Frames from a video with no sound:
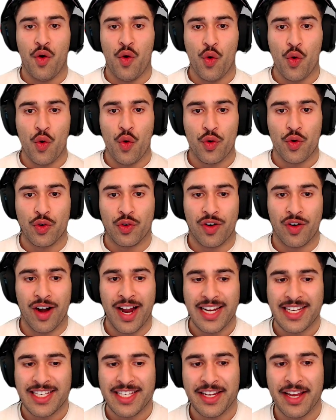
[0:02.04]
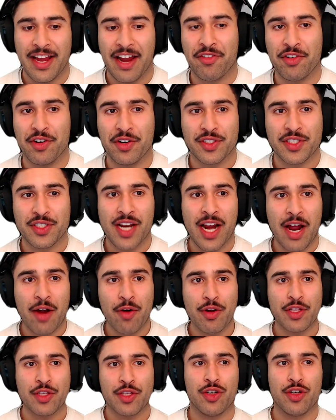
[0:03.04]
Alrighty, everyone. Today I
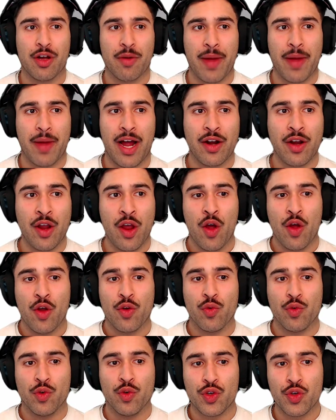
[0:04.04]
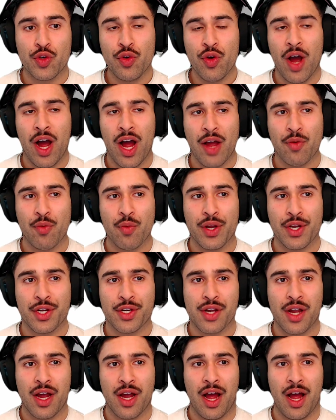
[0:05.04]
want to talk about, do I
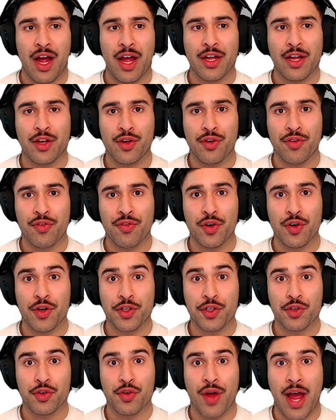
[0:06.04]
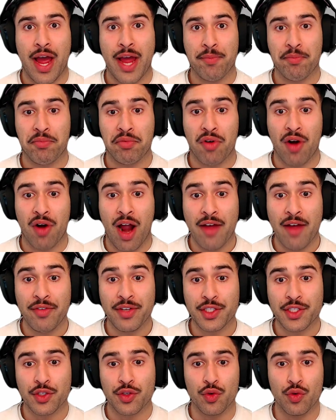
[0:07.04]
wish I could have gone to a
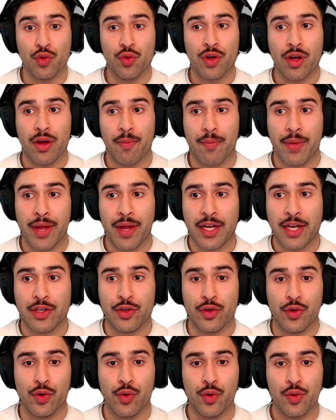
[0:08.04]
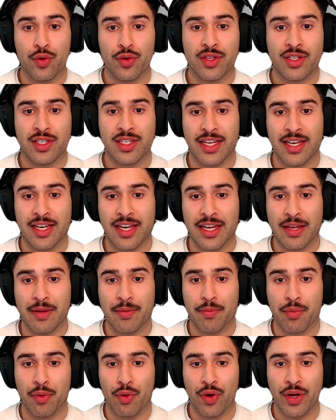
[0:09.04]
private school compared to North
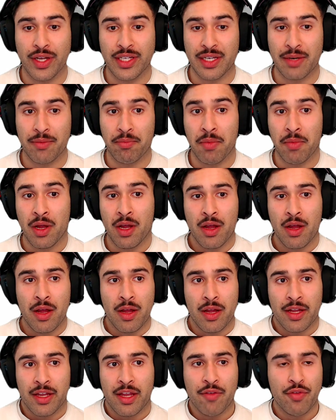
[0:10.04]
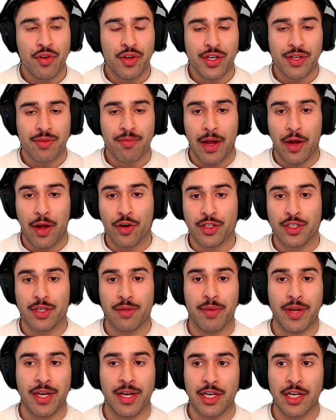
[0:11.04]
Sydney boys, and give you just my honest
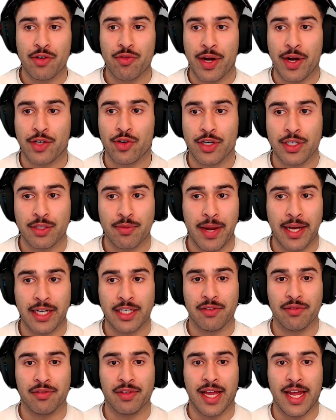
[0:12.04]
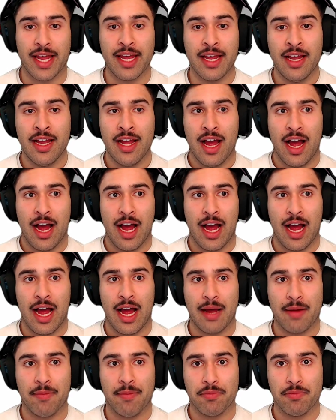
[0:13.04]
opinion retrospectively,
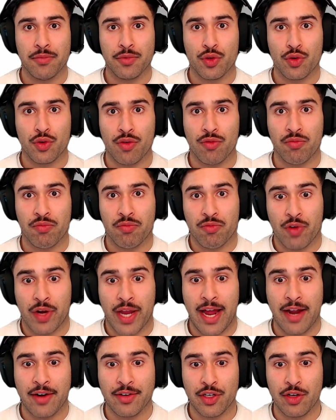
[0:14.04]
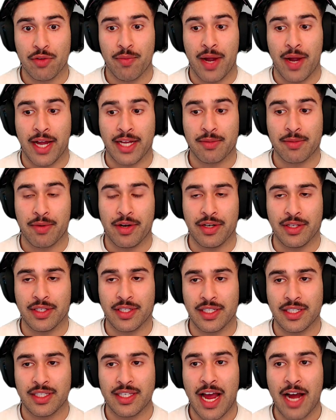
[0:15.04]
sort of recounting on my
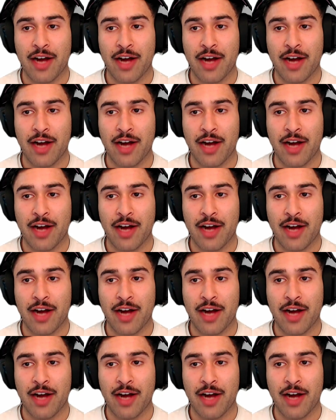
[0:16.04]
experiences.